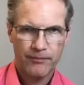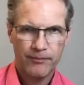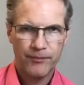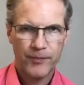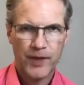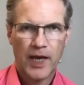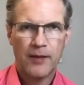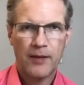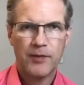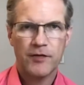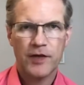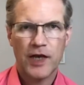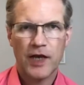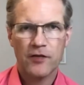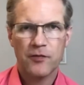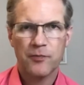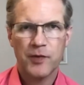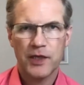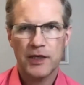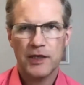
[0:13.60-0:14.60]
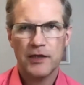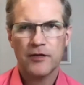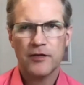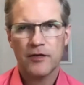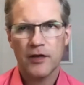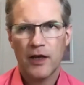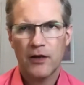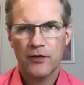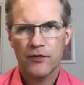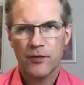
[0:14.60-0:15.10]
I'm a jazz pianist.
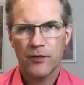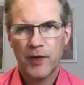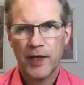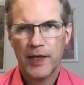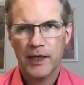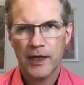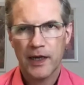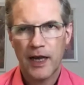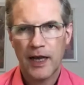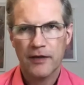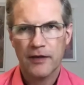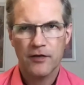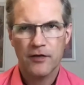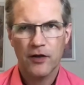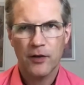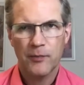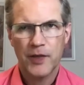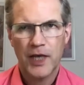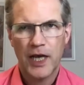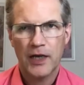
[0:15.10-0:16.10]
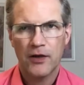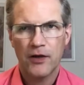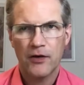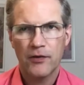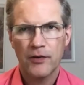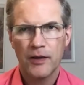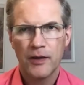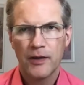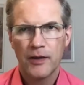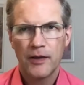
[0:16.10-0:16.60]
I also play classical
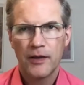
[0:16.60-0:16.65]
piano,